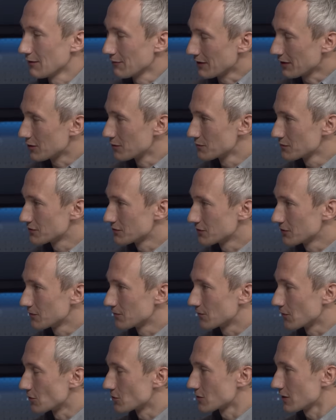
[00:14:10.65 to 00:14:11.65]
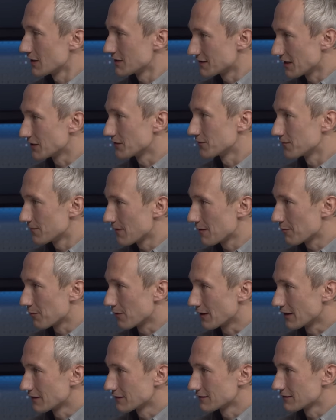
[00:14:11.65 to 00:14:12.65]
Now, when it comes to virtualization
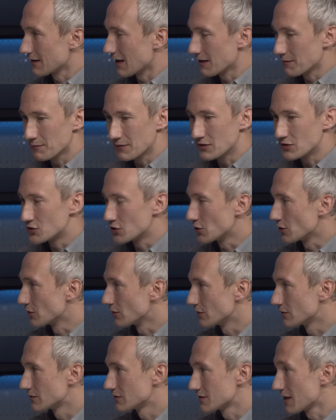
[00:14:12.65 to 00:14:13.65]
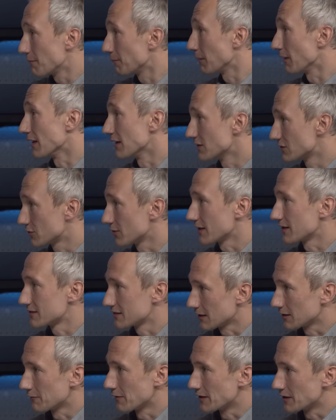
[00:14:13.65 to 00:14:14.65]
fabrics, admins use templates to
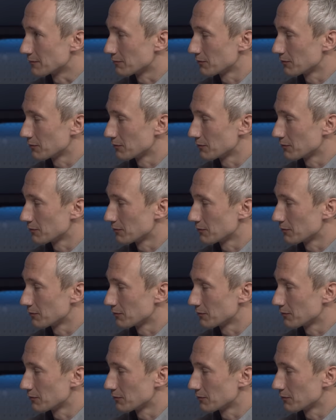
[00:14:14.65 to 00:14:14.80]
accelerate